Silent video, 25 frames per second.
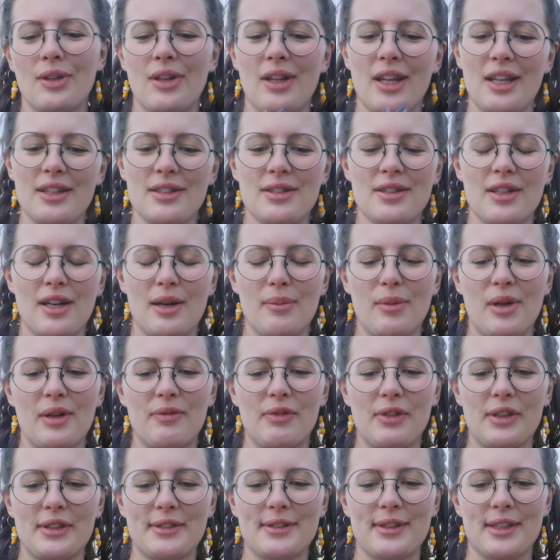last time I
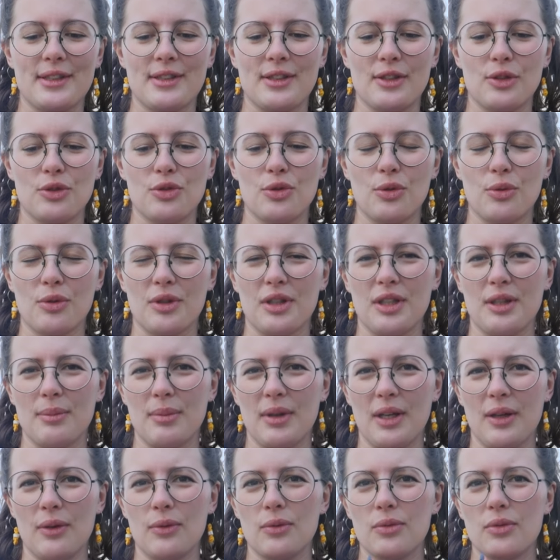was actually talking
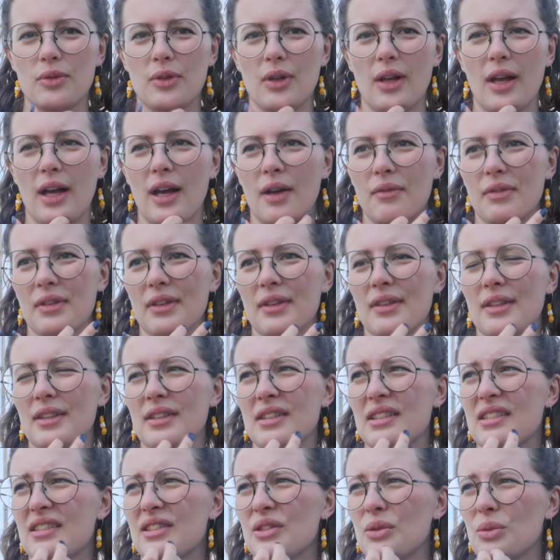about having
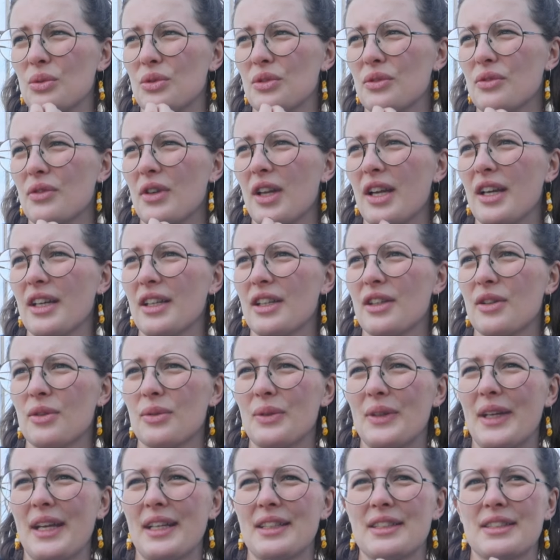this sort of like
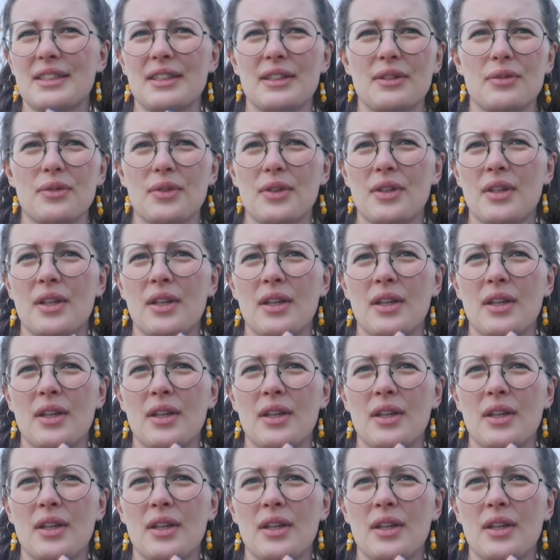creative